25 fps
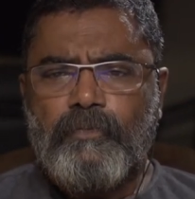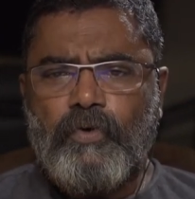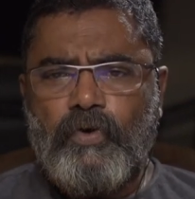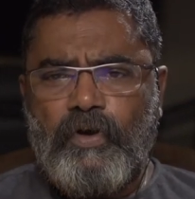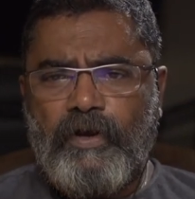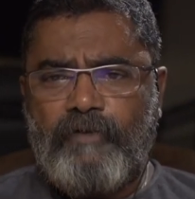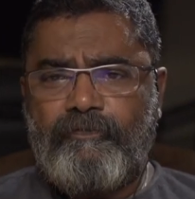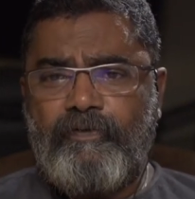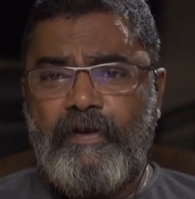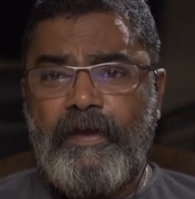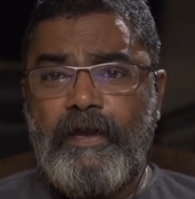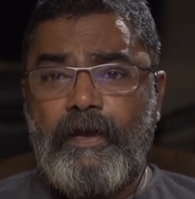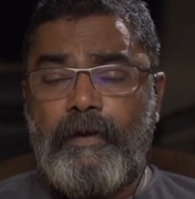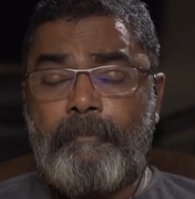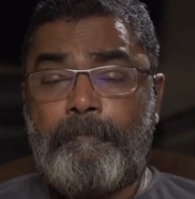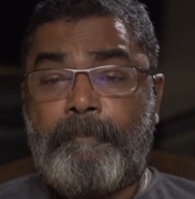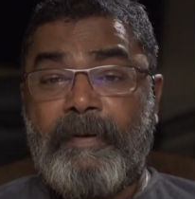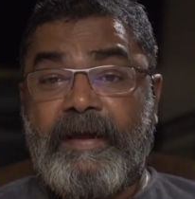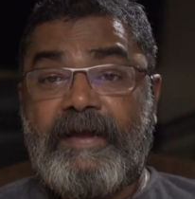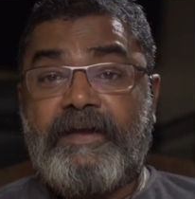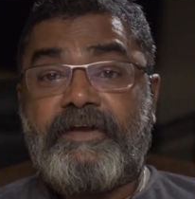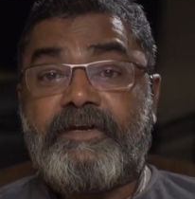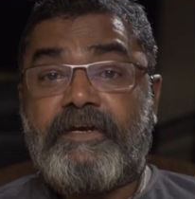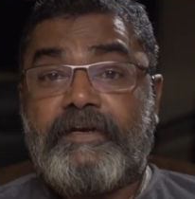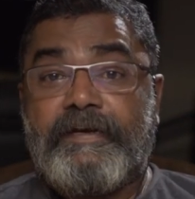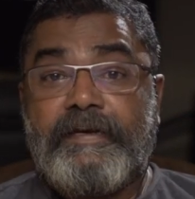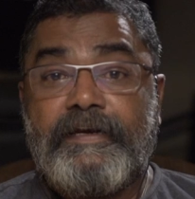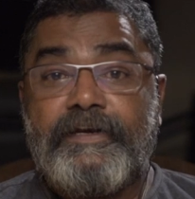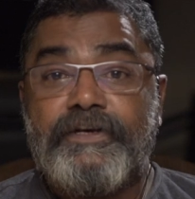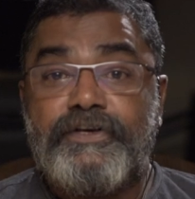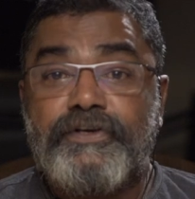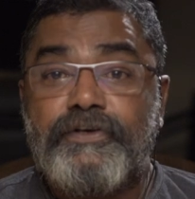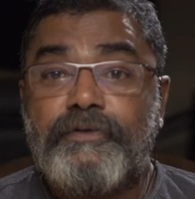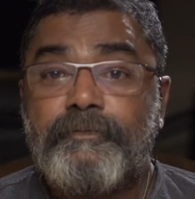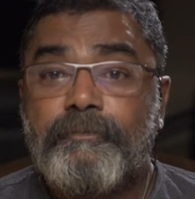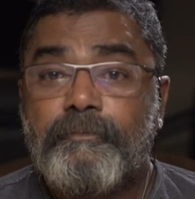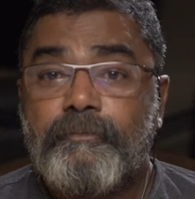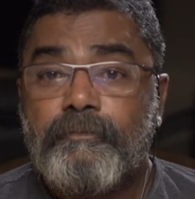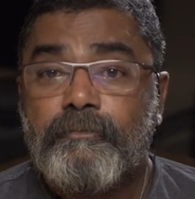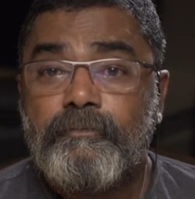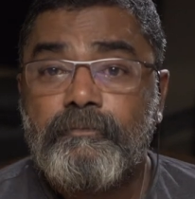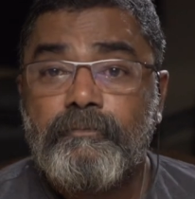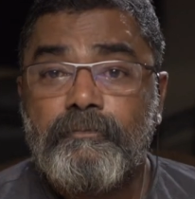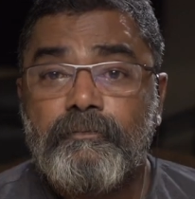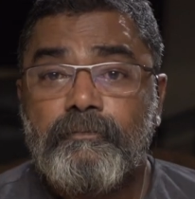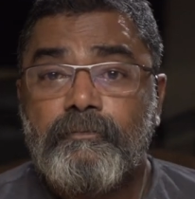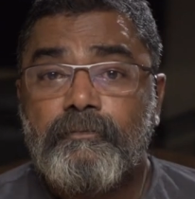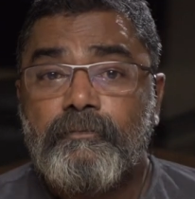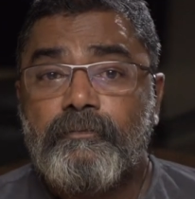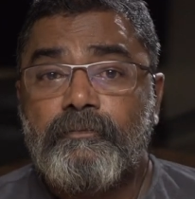Or have I abandoned it?
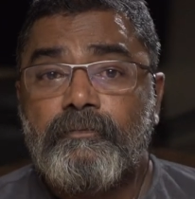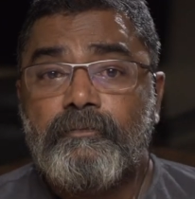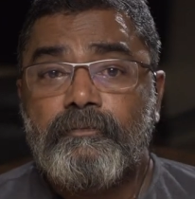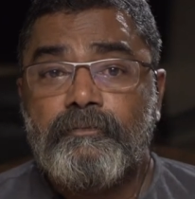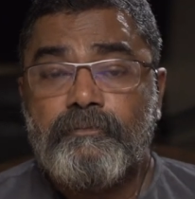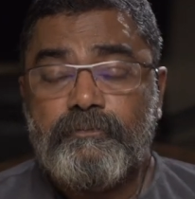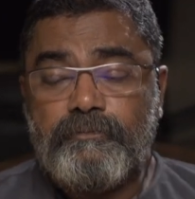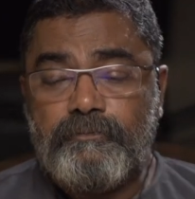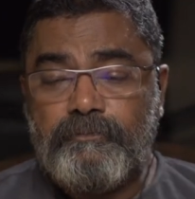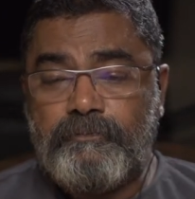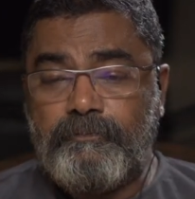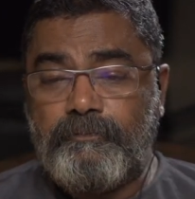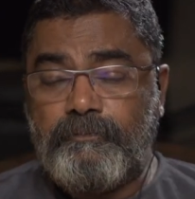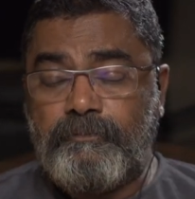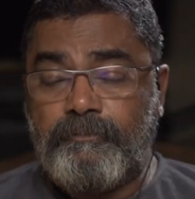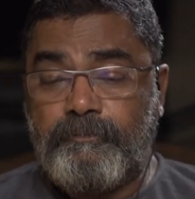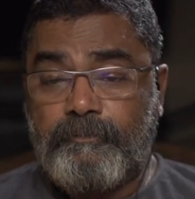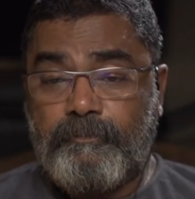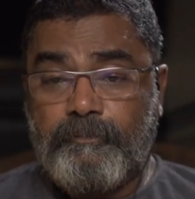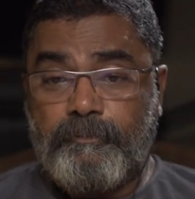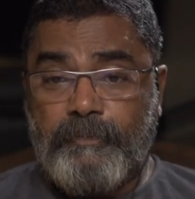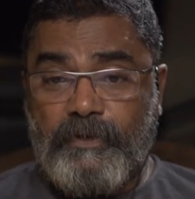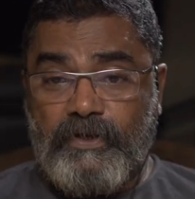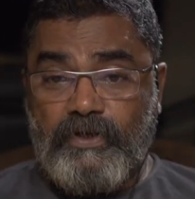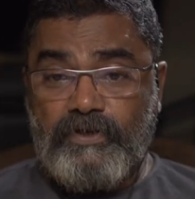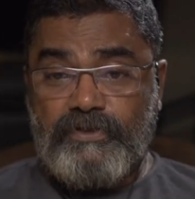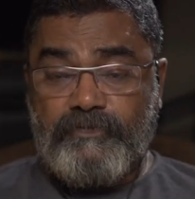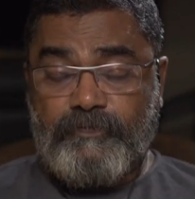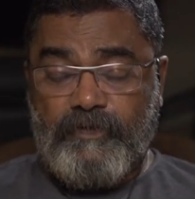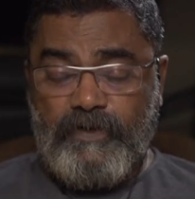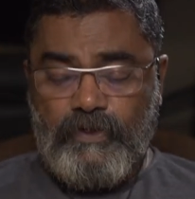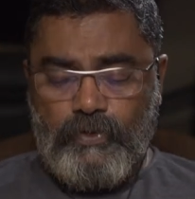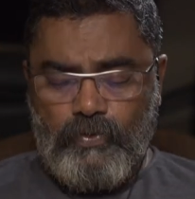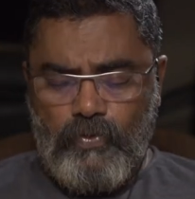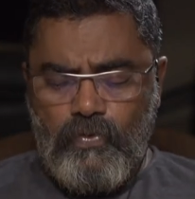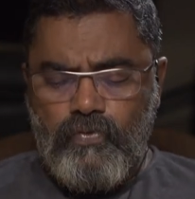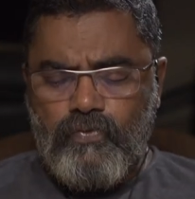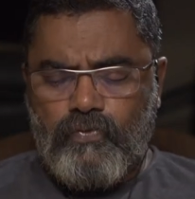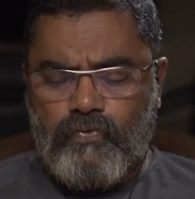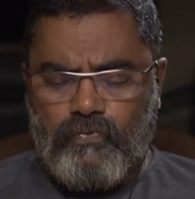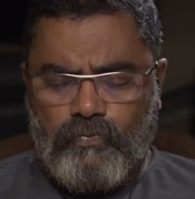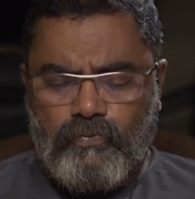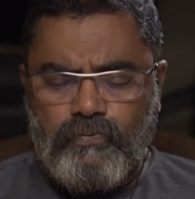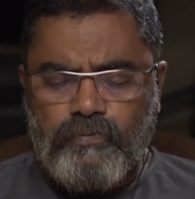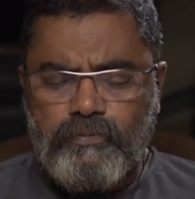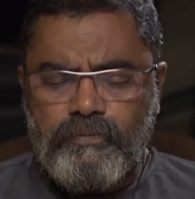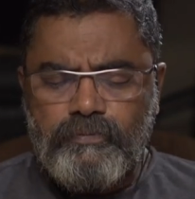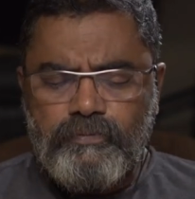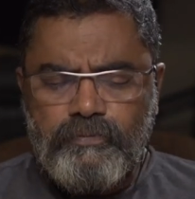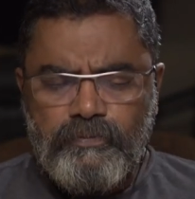Because we
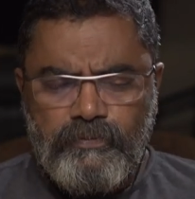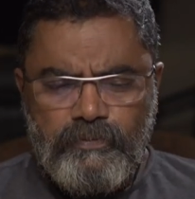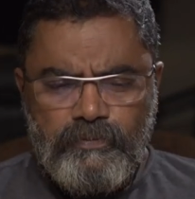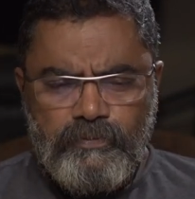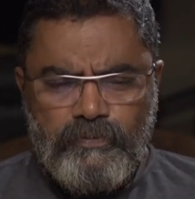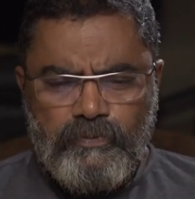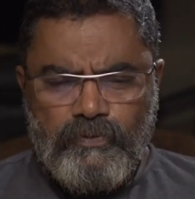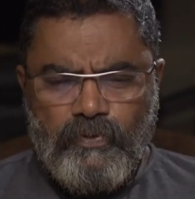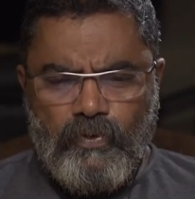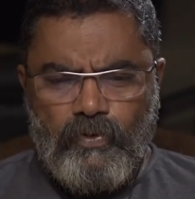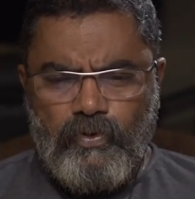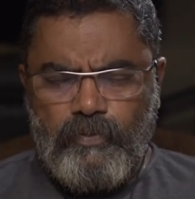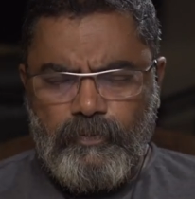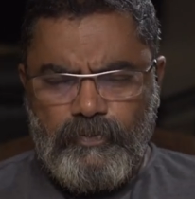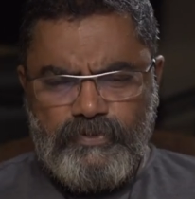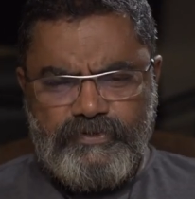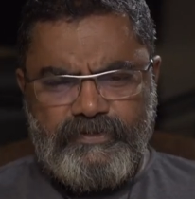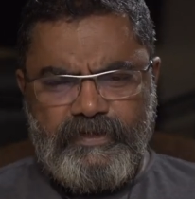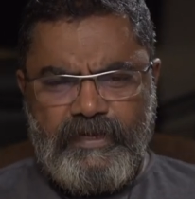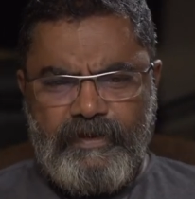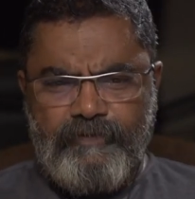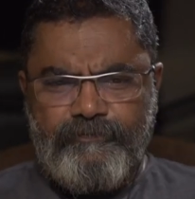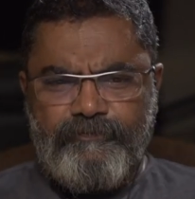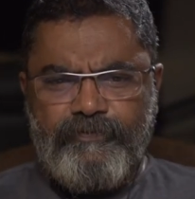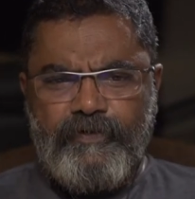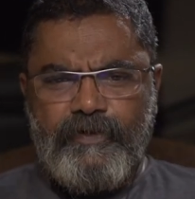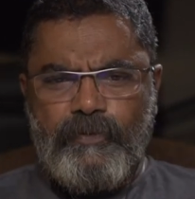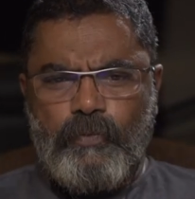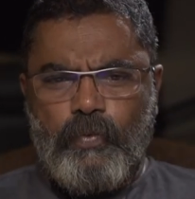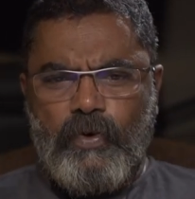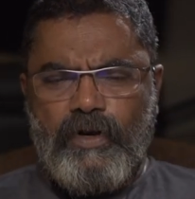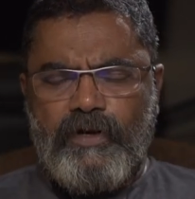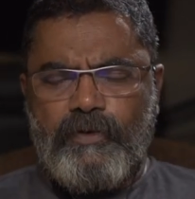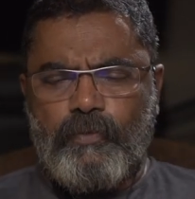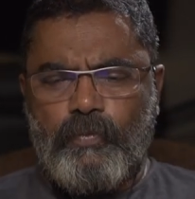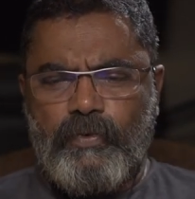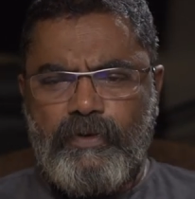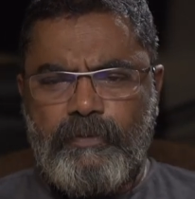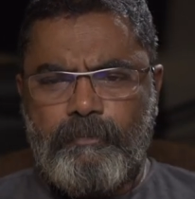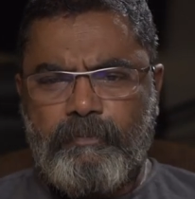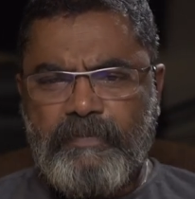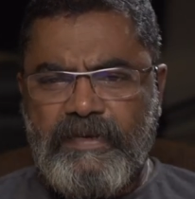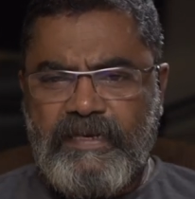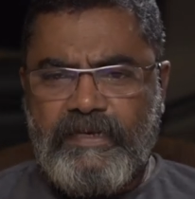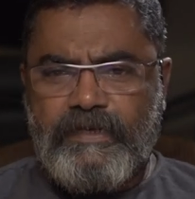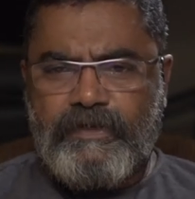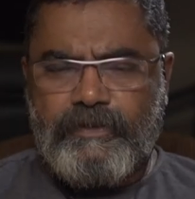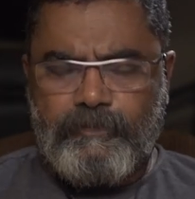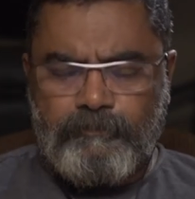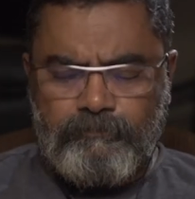know almost everyone we
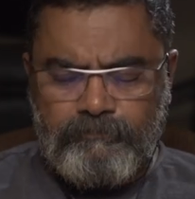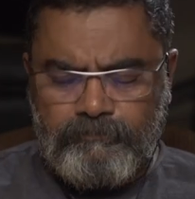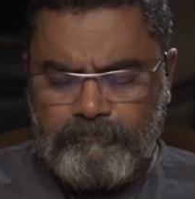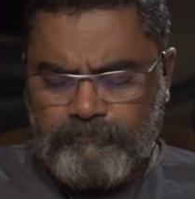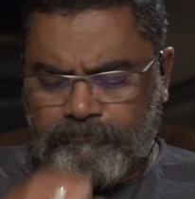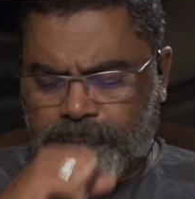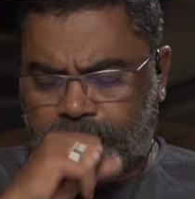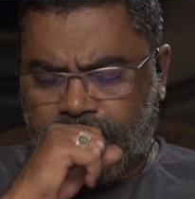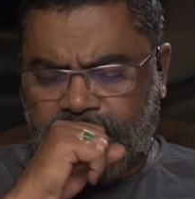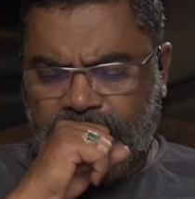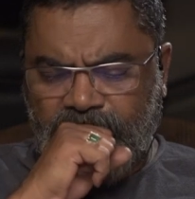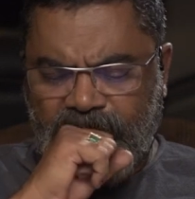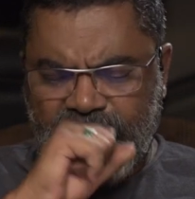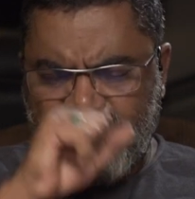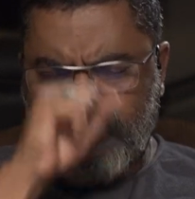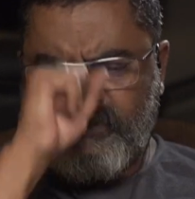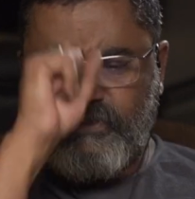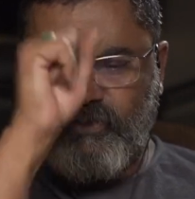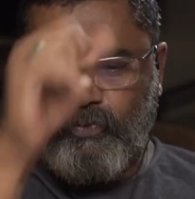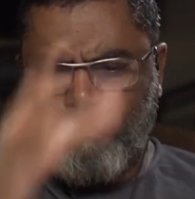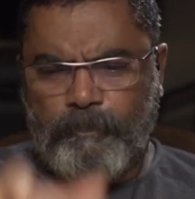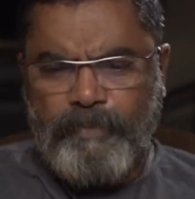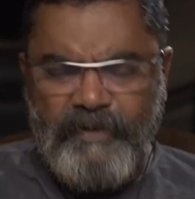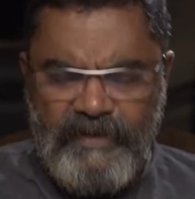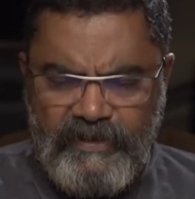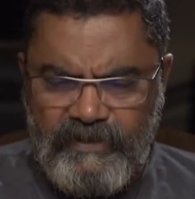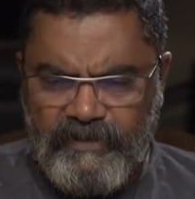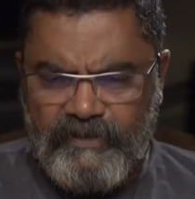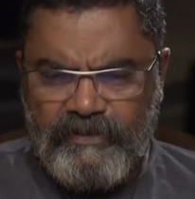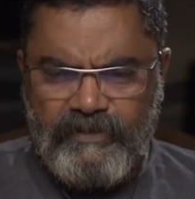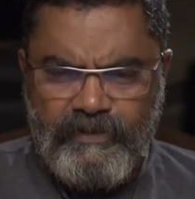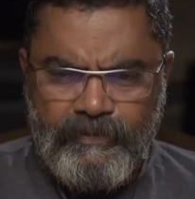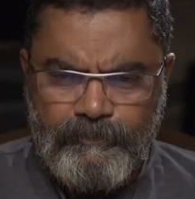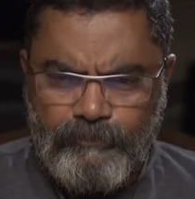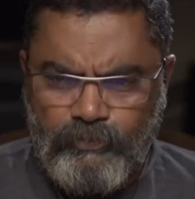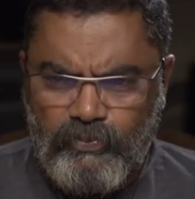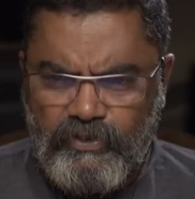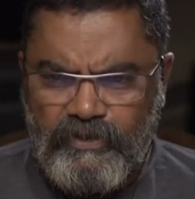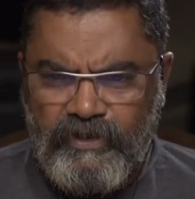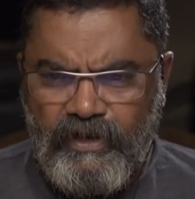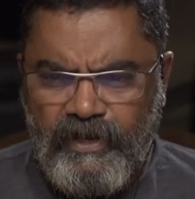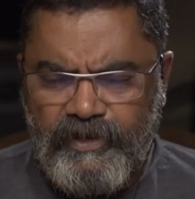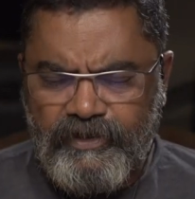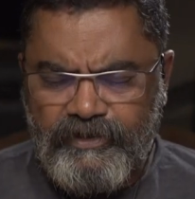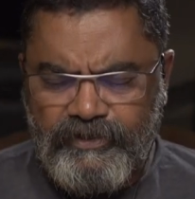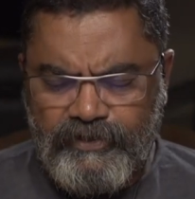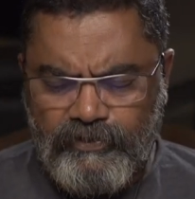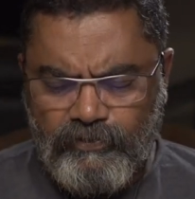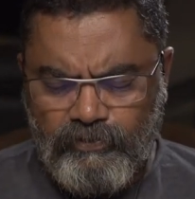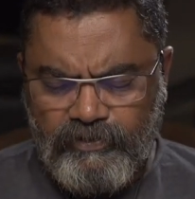meet has an opinion. They put an
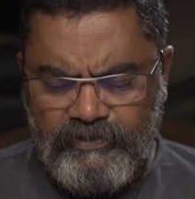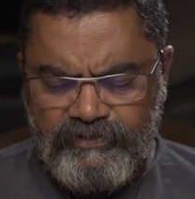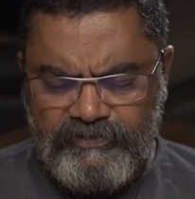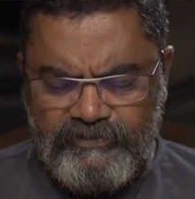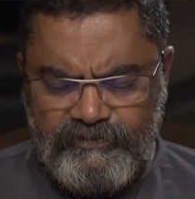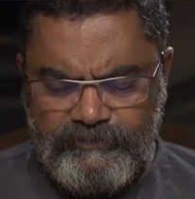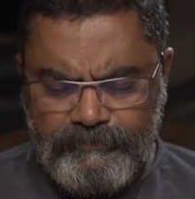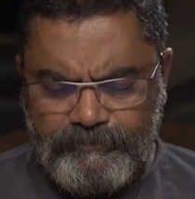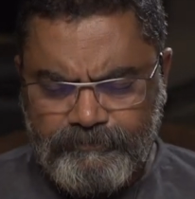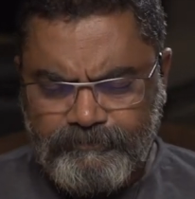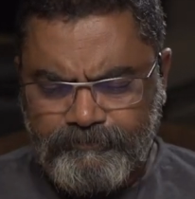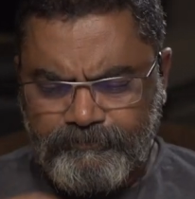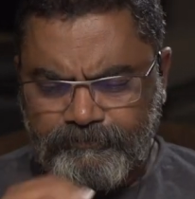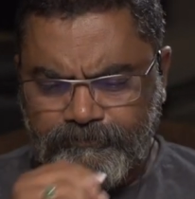idea on us.